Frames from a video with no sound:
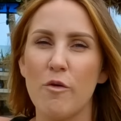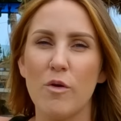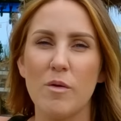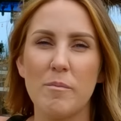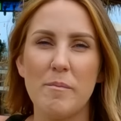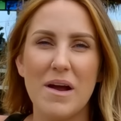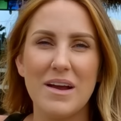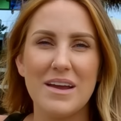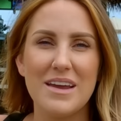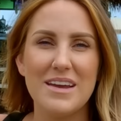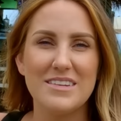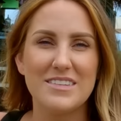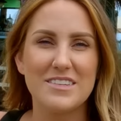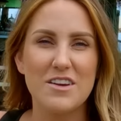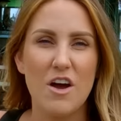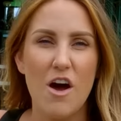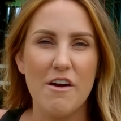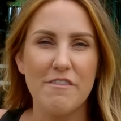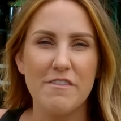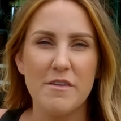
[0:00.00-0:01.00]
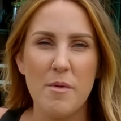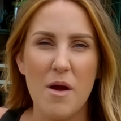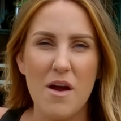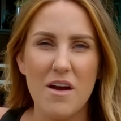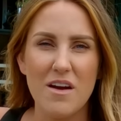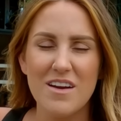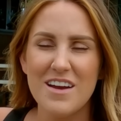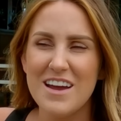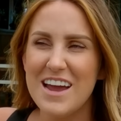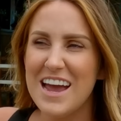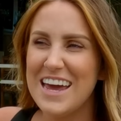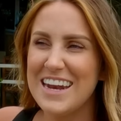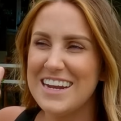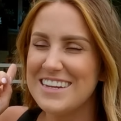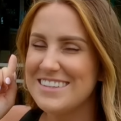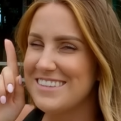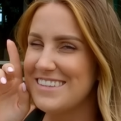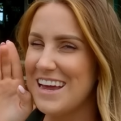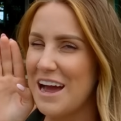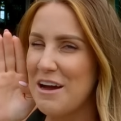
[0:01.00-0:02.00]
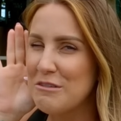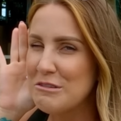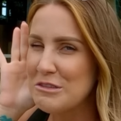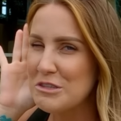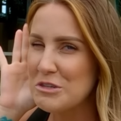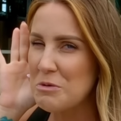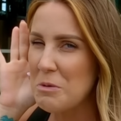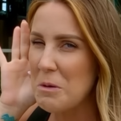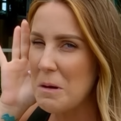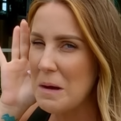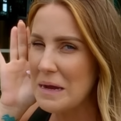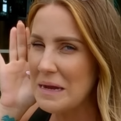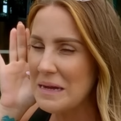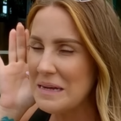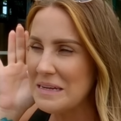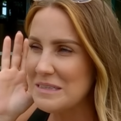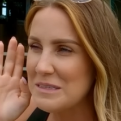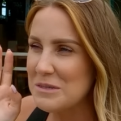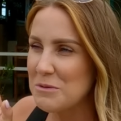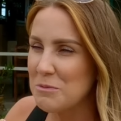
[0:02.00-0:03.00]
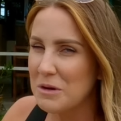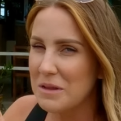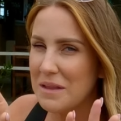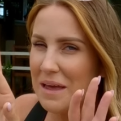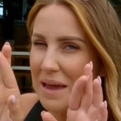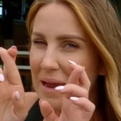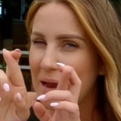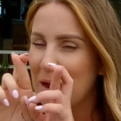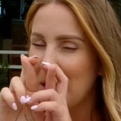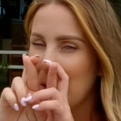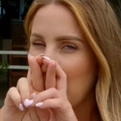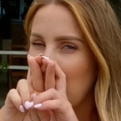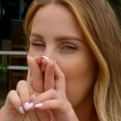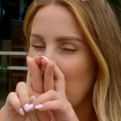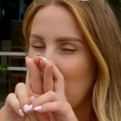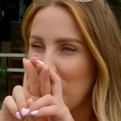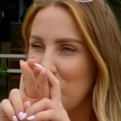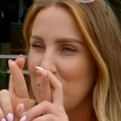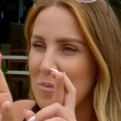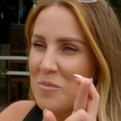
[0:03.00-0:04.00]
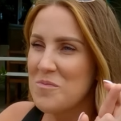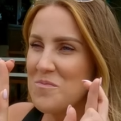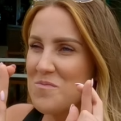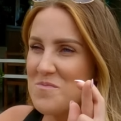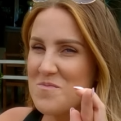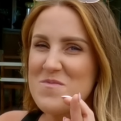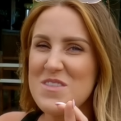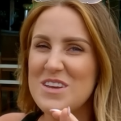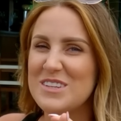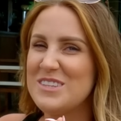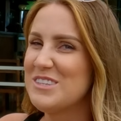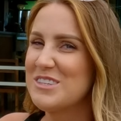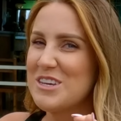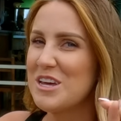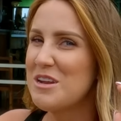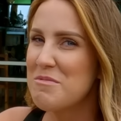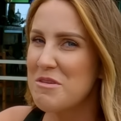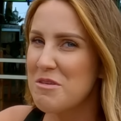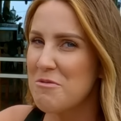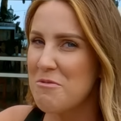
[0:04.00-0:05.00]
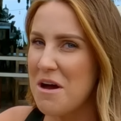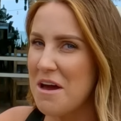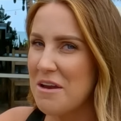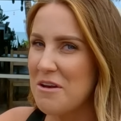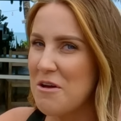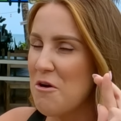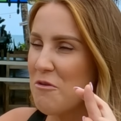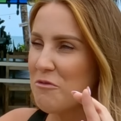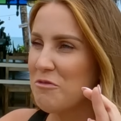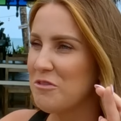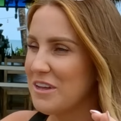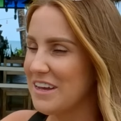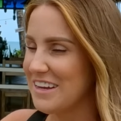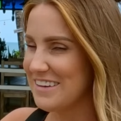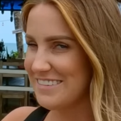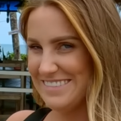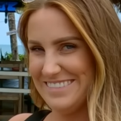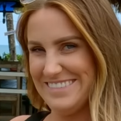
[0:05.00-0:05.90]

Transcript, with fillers: Four Monkeys Coffee Bar, and it sounds quiet, so we're like, this is gonna be the one, hopefully.